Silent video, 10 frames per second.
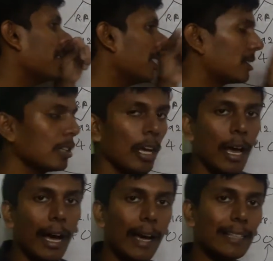works,
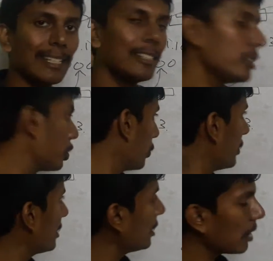I suggest you
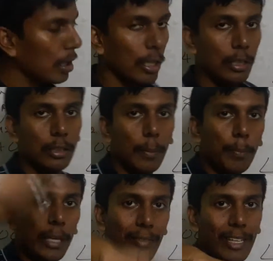visit the
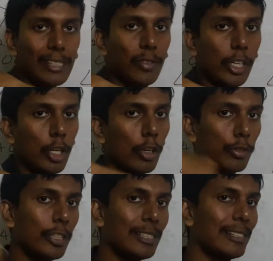previous video
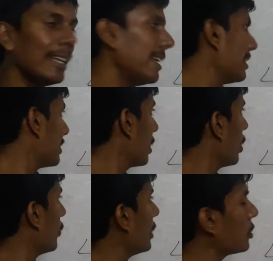of this series,
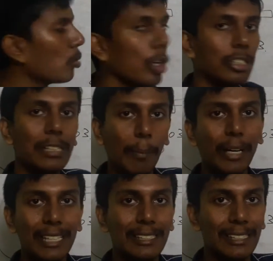which was
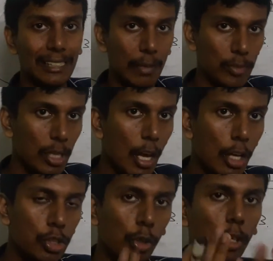embedded systems.
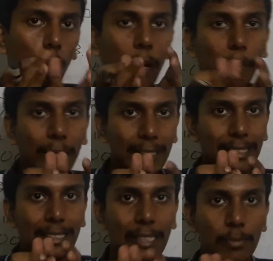So now embedded
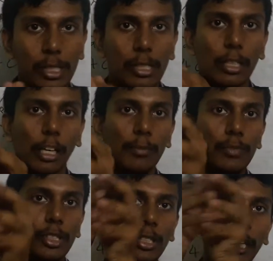systems comes